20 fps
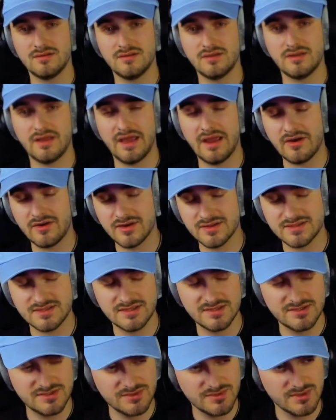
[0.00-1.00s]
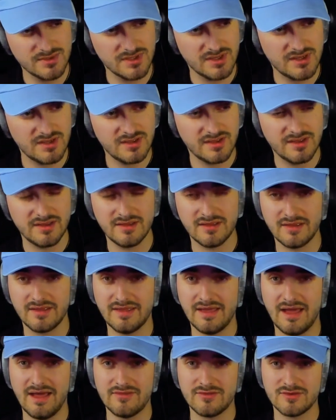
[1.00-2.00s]
Harrison Dula
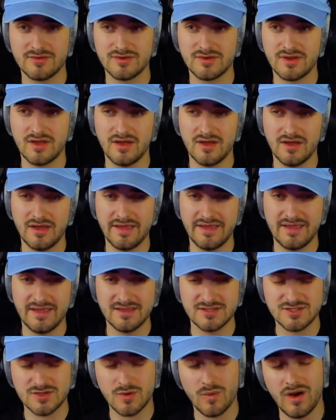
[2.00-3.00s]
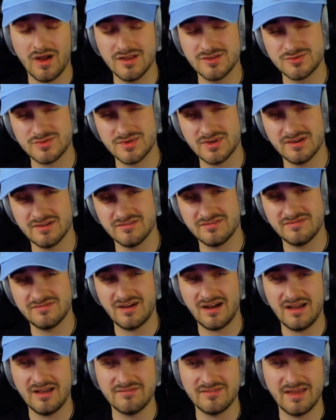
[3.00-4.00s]
gathered a squadron of
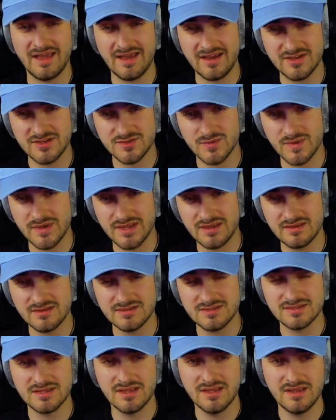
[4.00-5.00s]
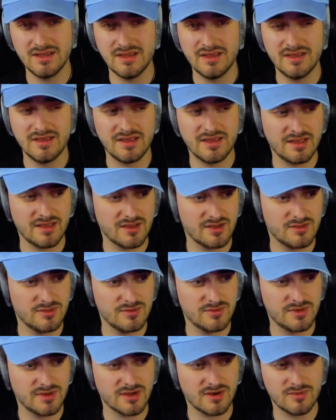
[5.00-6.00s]
5 X-Wings,
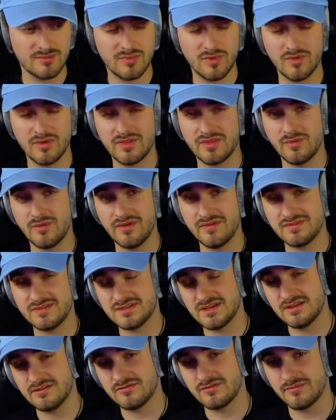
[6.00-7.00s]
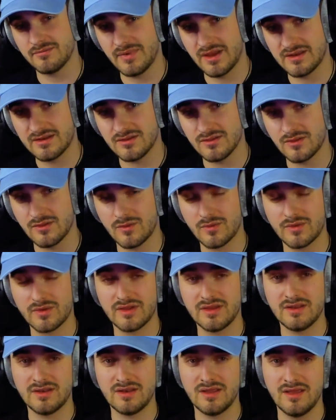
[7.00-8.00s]
including our boy that we've seen from
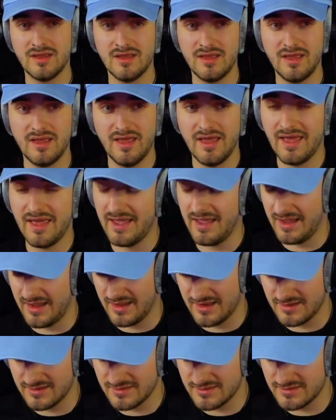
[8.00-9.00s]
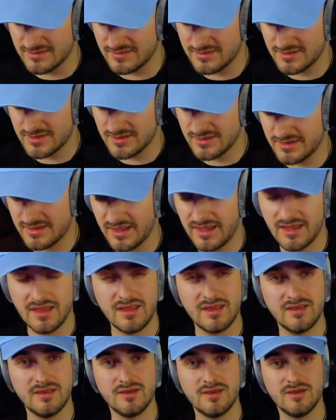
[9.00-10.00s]
Mandalorian, and
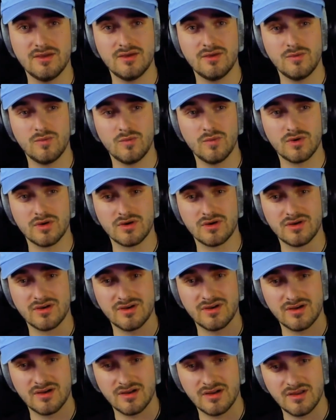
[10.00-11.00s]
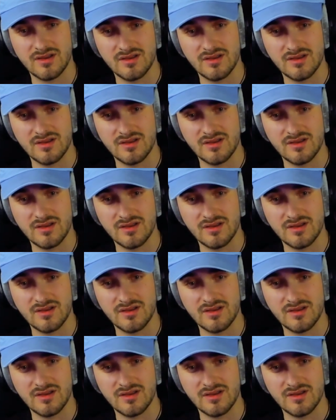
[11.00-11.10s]
they were